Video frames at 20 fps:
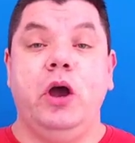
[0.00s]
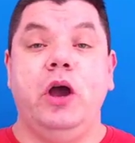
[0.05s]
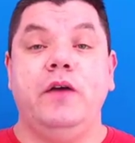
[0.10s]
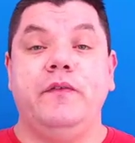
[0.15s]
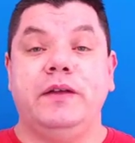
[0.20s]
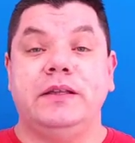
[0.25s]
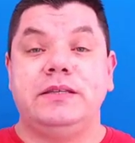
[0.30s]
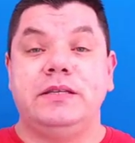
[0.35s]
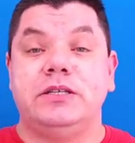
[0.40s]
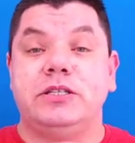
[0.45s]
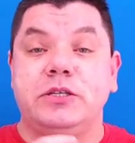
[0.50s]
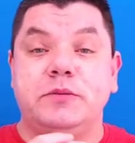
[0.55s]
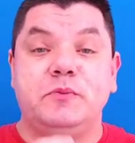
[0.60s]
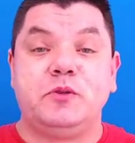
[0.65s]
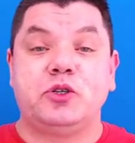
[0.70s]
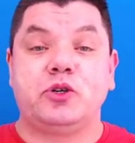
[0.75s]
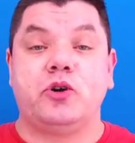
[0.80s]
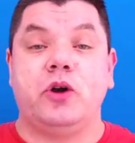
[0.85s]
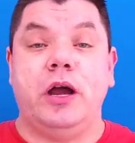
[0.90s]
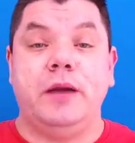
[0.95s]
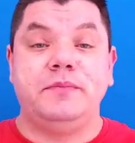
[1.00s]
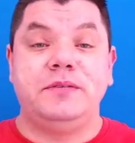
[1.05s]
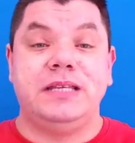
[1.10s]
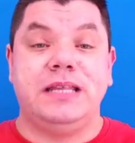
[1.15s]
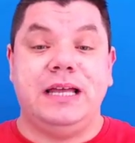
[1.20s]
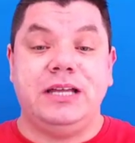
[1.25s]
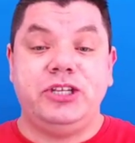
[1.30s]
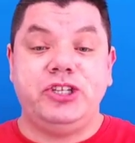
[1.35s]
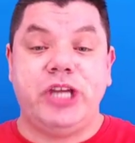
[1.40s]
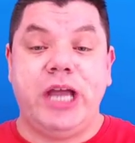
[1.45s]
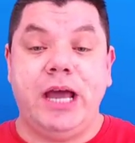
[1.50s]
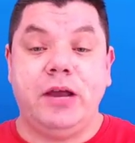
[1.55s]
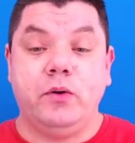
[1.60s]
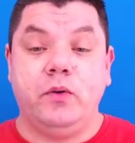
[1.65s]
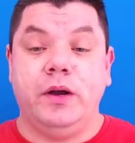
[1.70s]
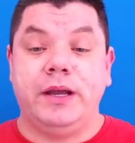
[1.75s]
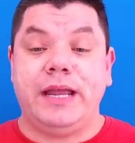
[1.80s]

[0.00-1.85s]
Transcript: over to subscribe to that channel.